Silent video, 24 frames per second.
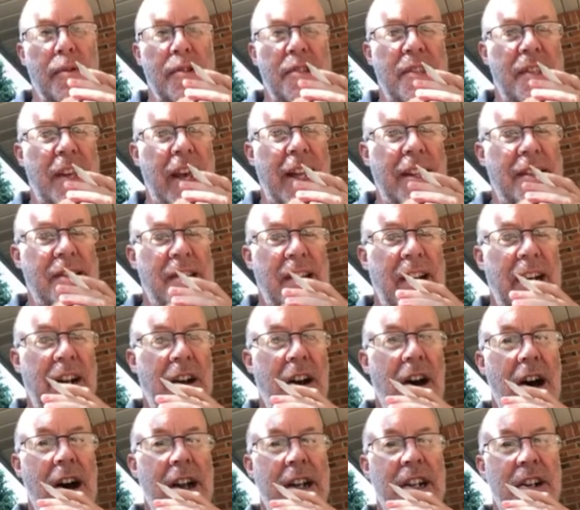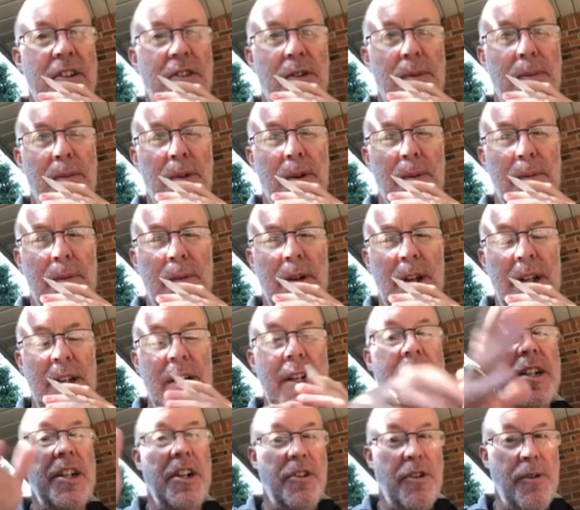sets and
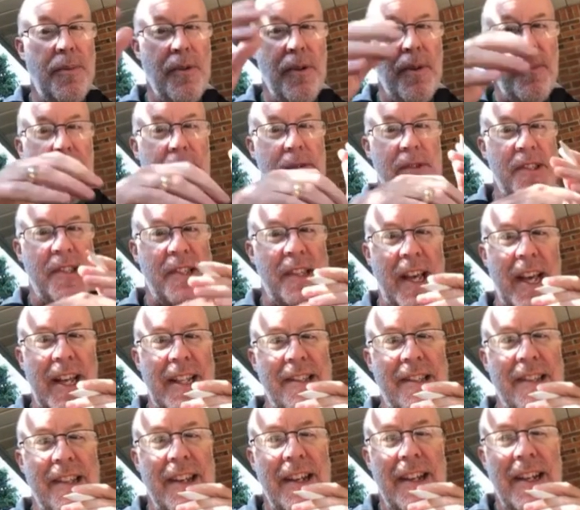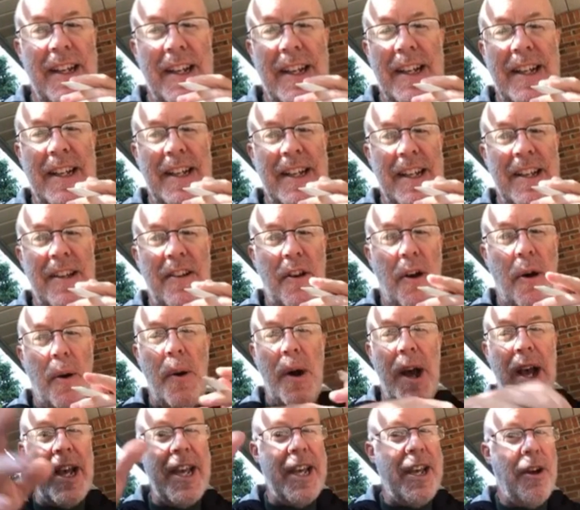non-denumerable sets. So
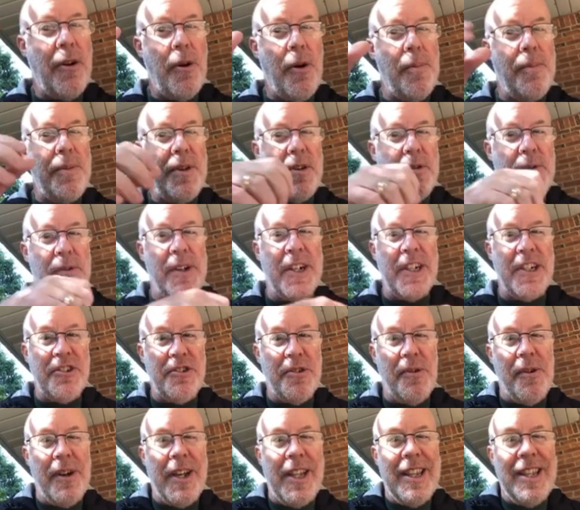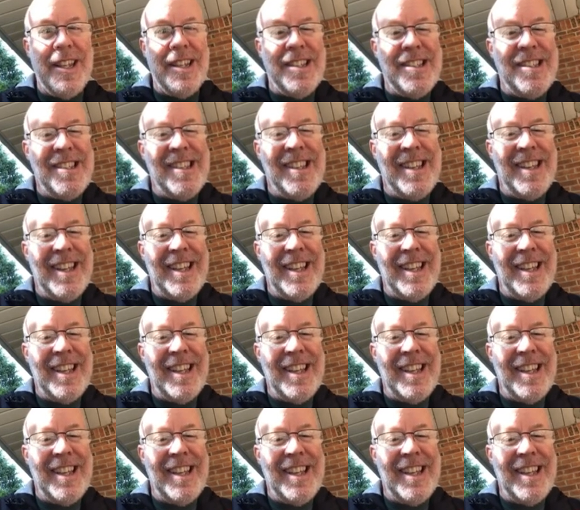I hope you enjoy this.